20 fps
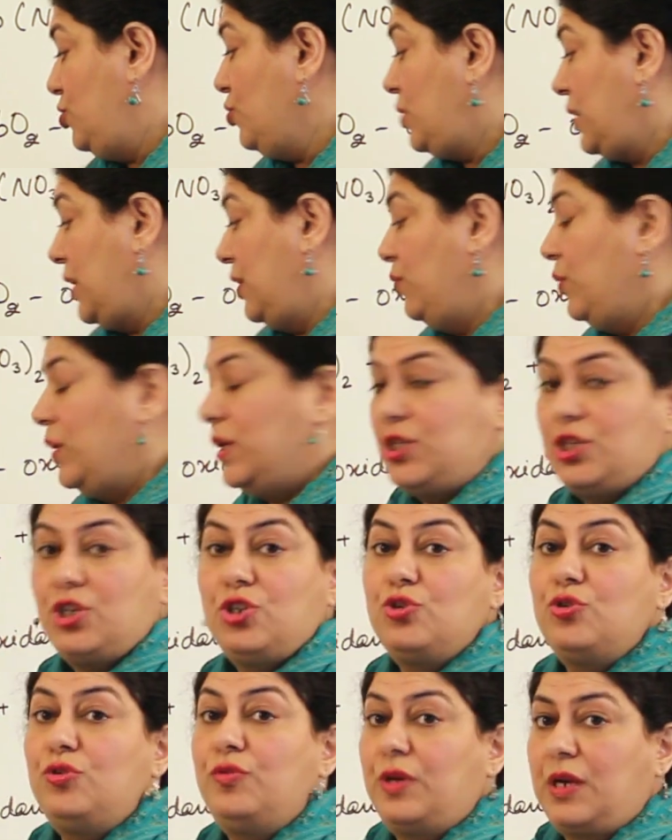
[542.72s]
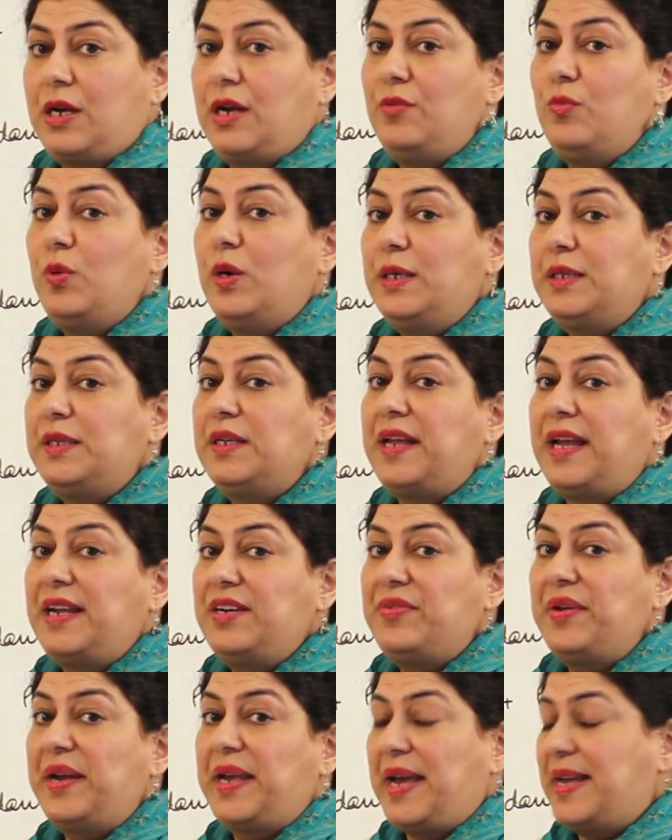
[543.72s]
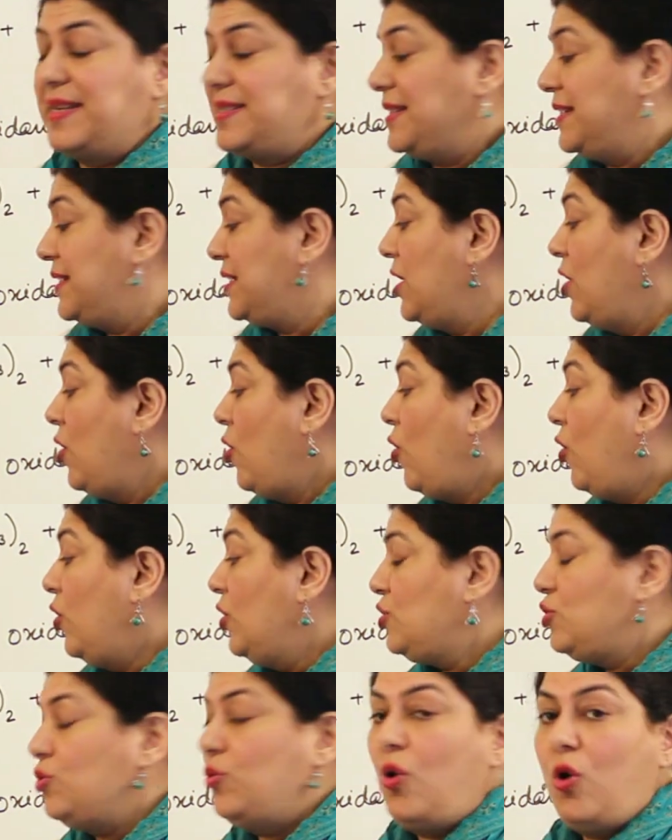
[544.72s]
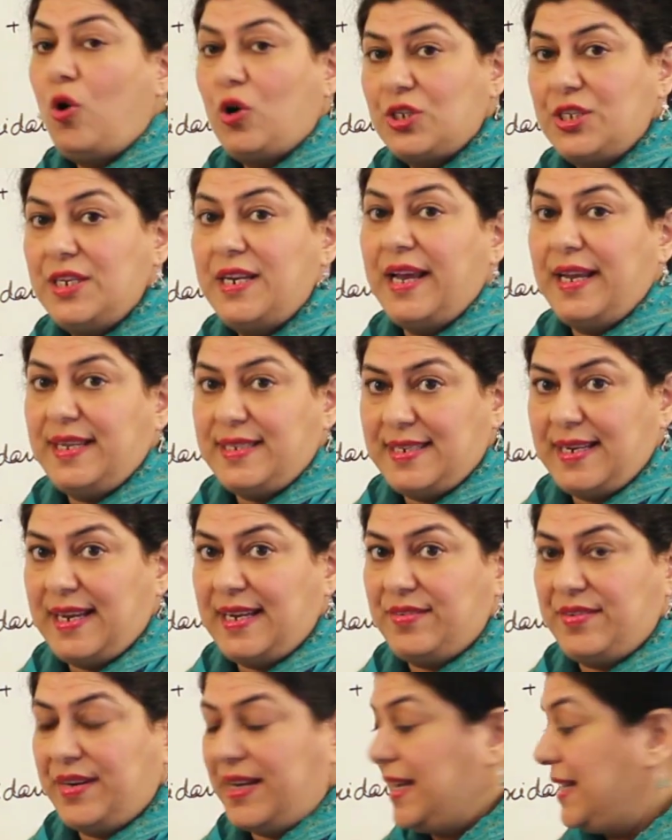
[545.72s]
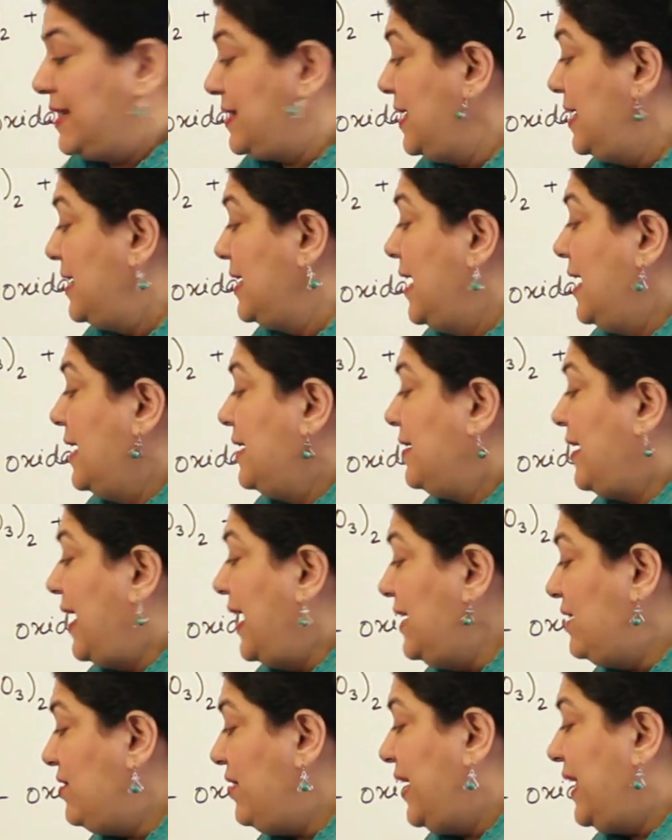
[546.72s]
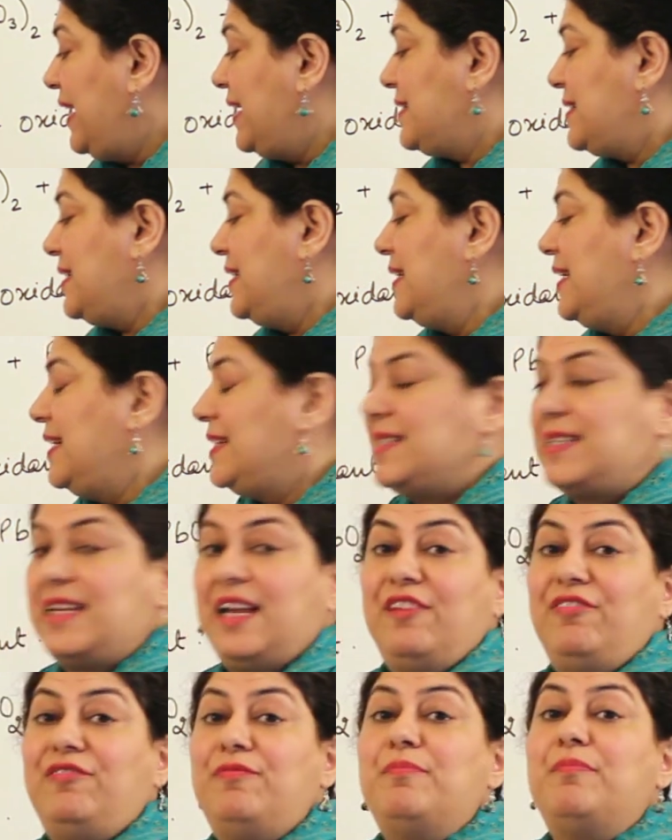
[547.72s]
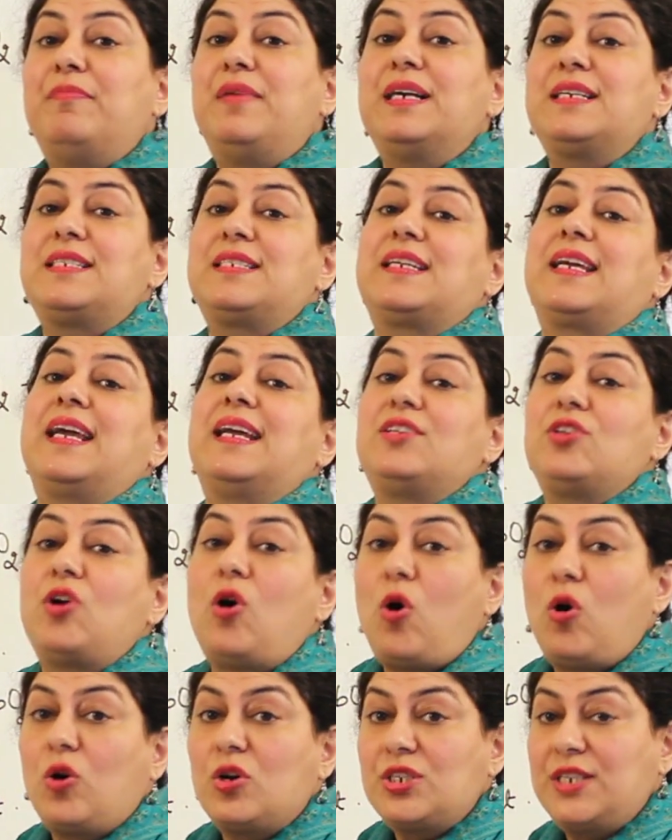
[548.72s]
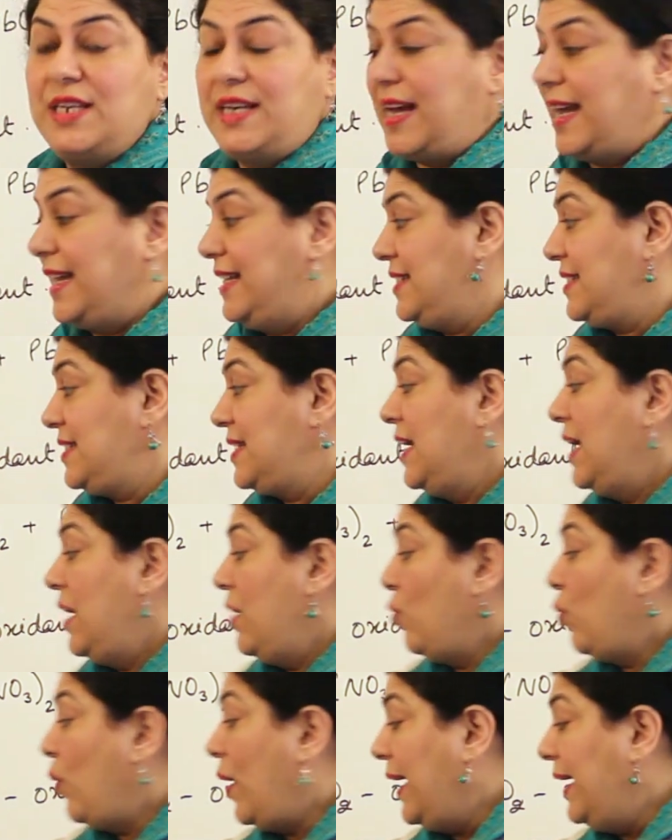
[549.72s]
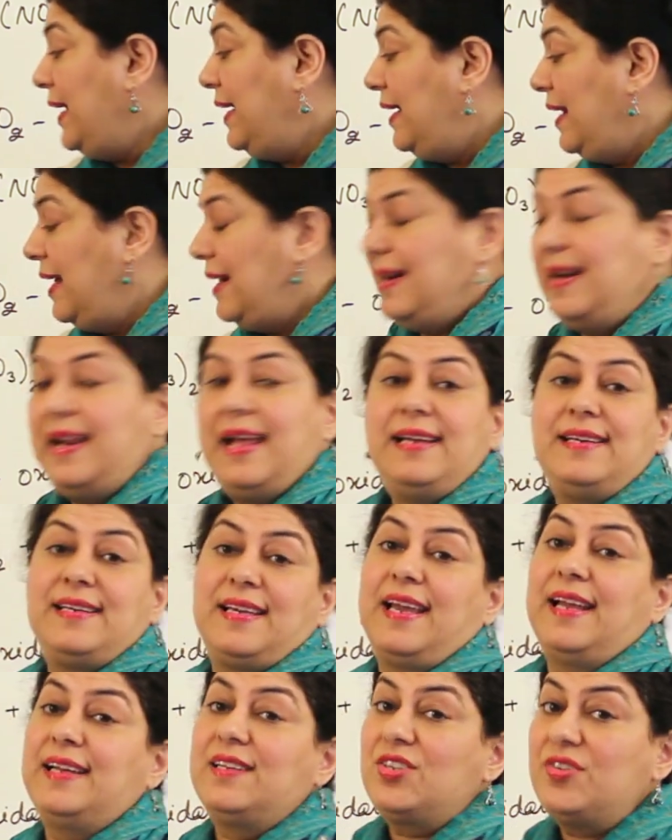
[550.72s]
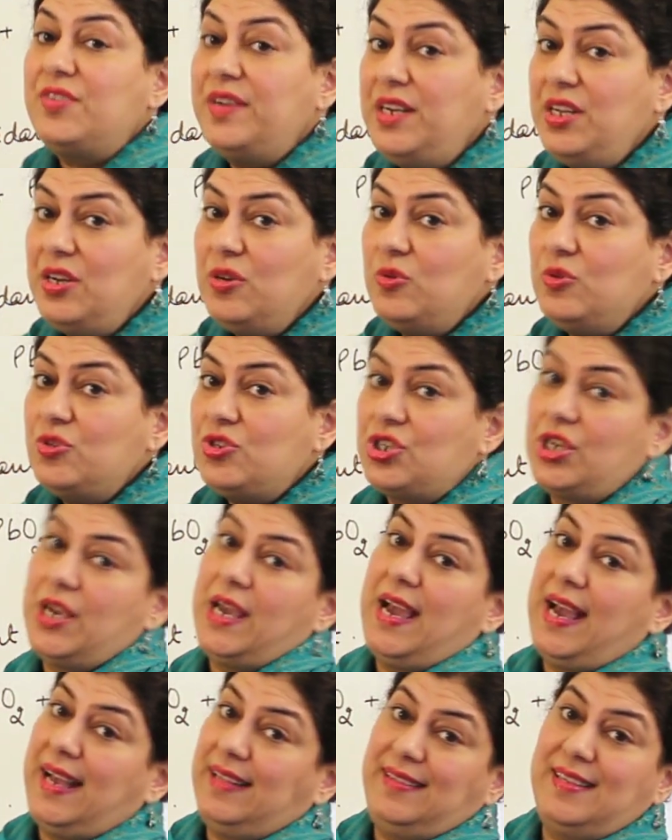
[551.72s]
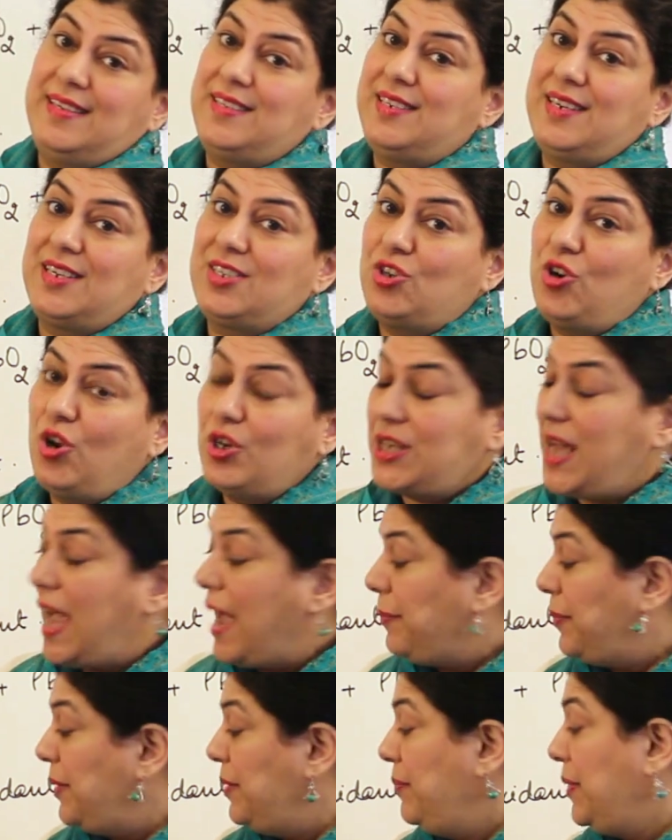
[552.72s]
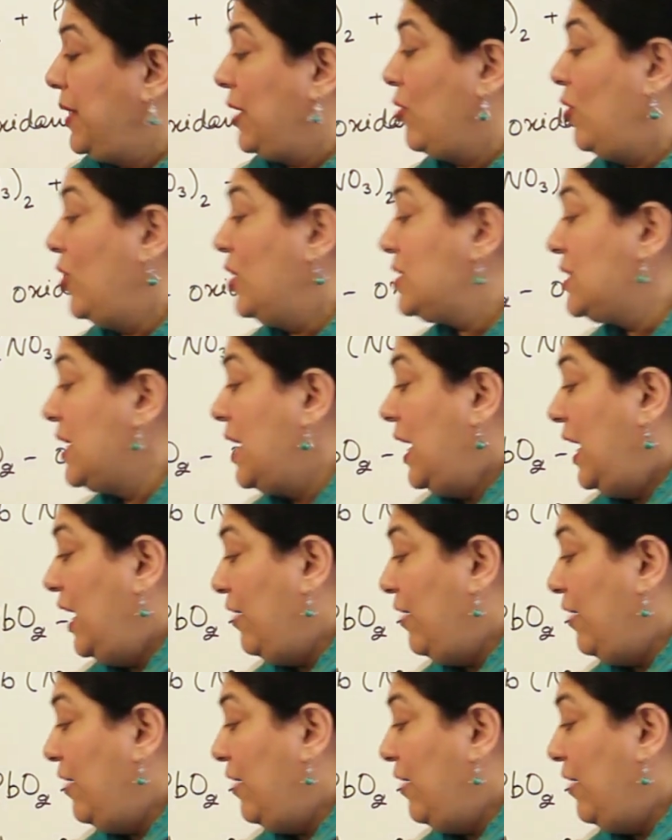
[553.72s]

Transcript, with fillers: to convert to convert the nitric acid or to oxidize nitric acid nitric acid itself must get oxidized while lead gets reduced and this does not happen because